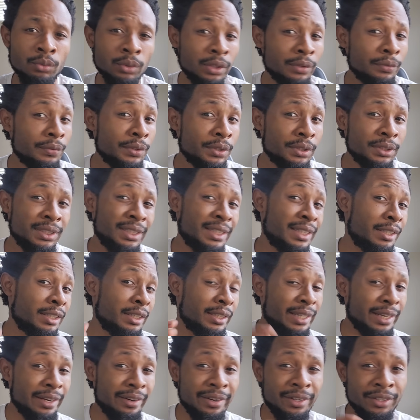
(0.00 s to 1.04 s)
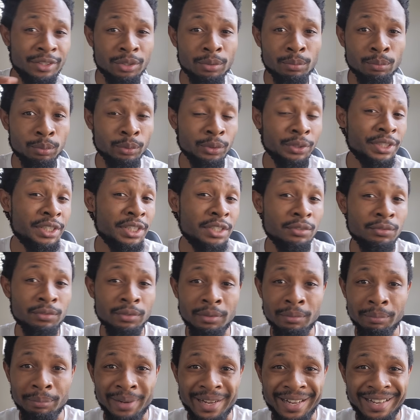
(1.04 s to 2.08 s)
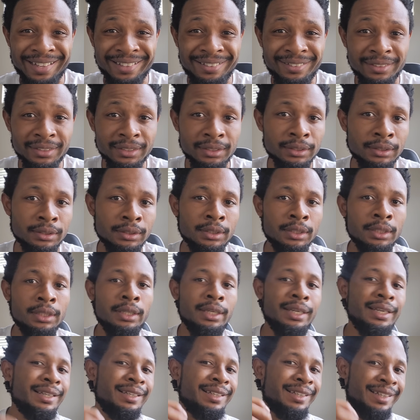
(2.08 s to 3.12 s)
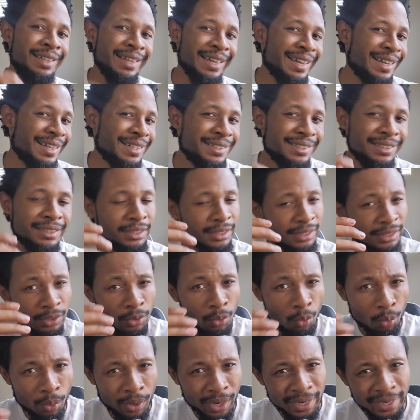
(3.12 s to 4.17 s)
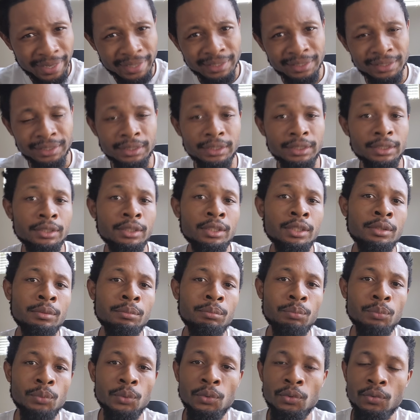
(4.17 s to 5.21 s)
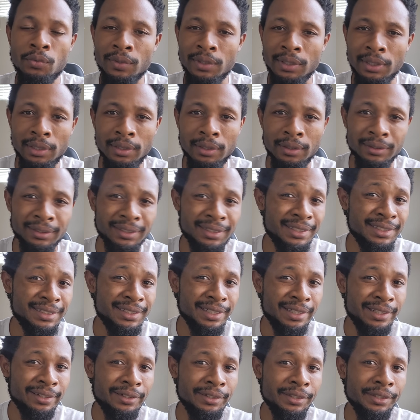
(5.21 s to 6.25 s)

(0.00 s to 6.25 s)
rivers can carry debris for miles, and gases can quietly move along these